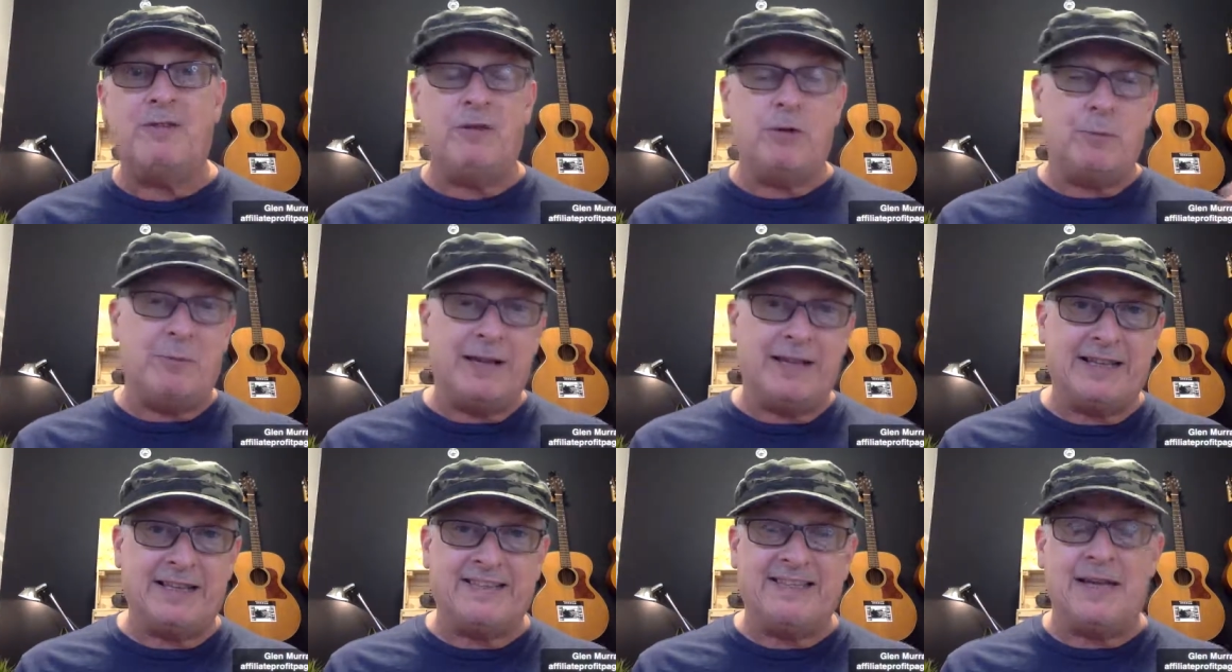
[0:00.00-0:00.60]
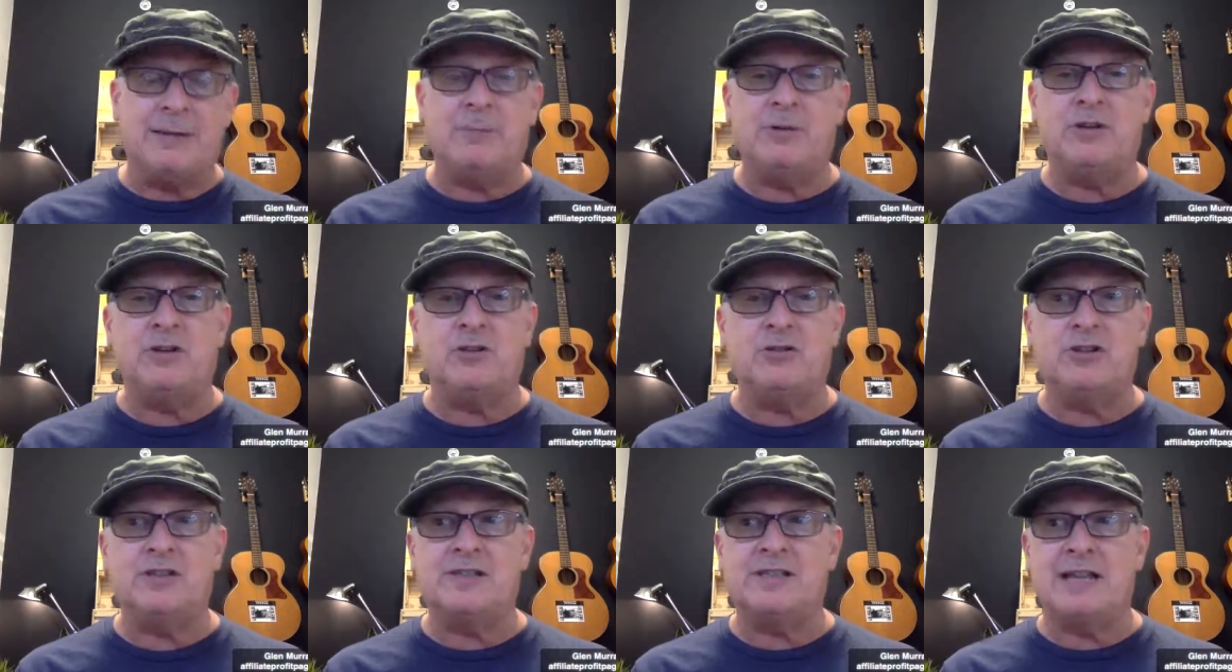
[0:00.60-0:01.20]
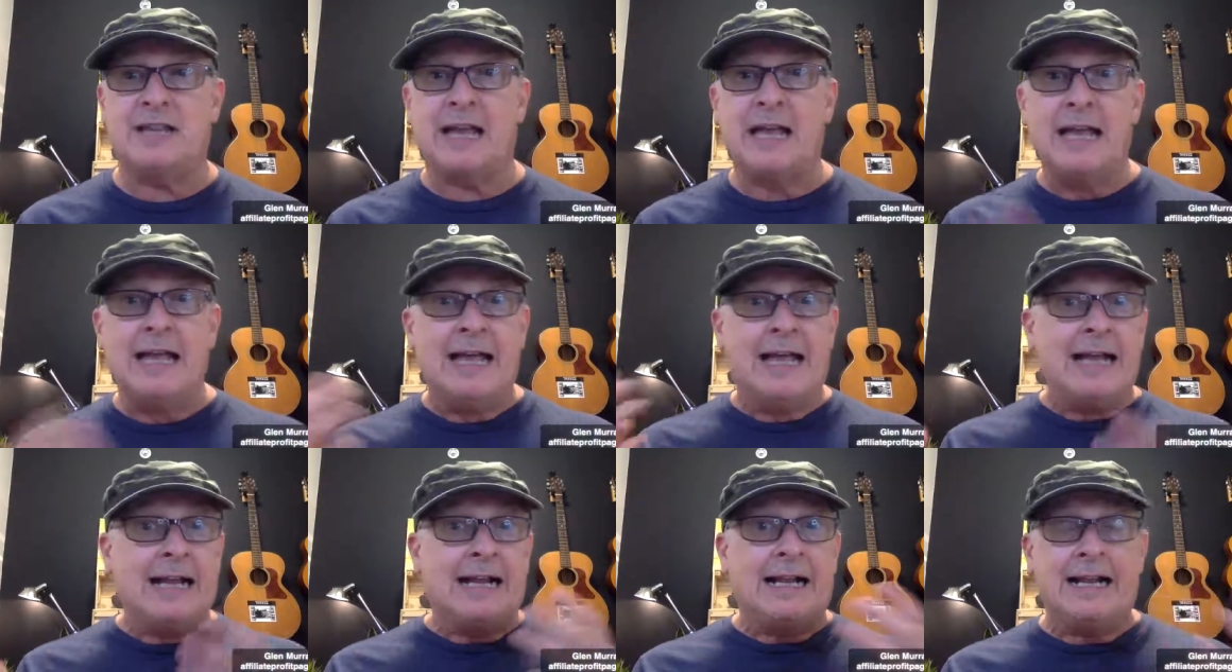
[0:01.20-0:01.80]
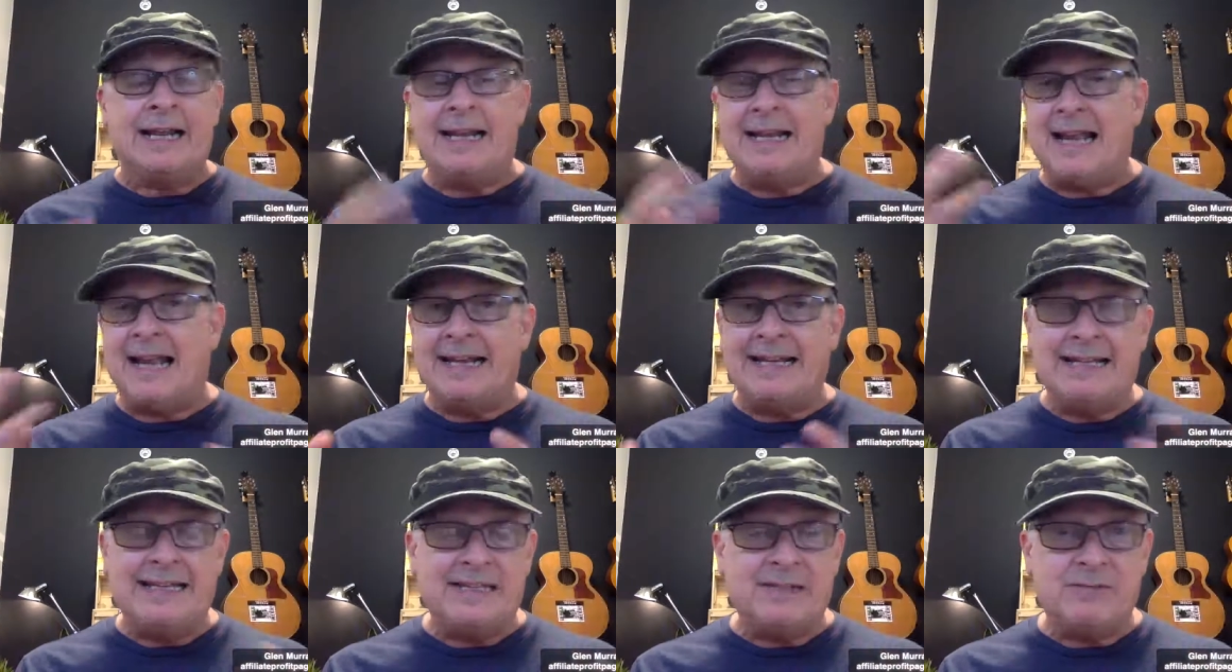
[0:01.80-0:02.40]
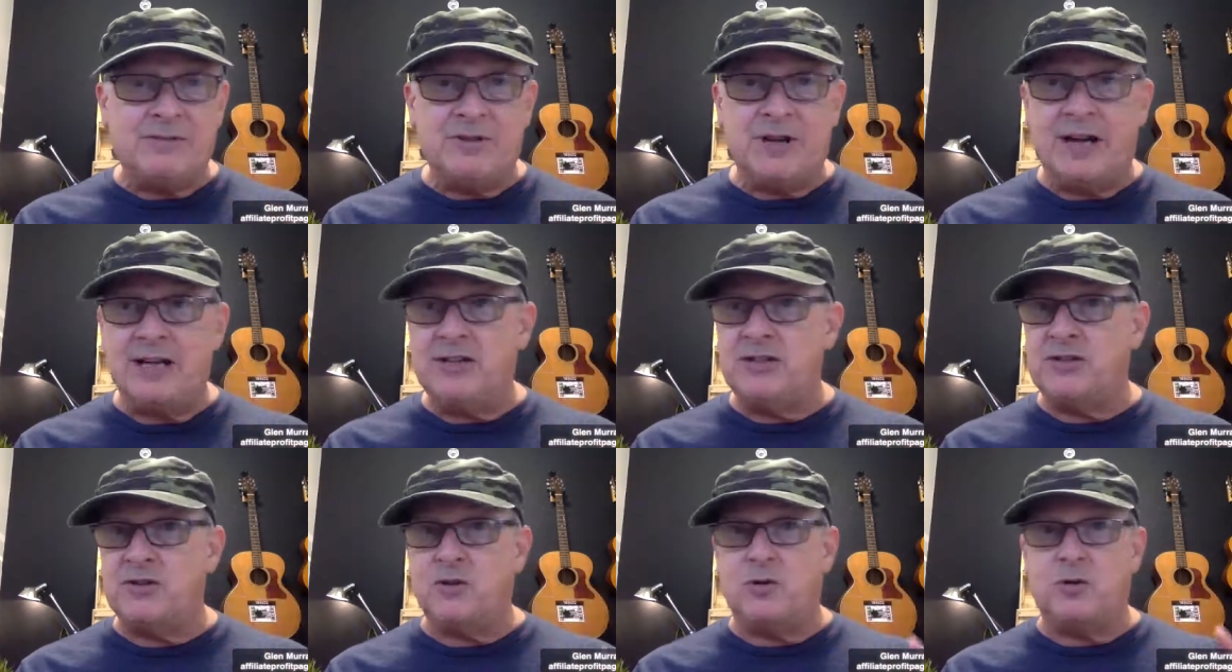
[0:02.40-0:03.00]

If you pick this up and you're just like, Glenn, I need some strategies,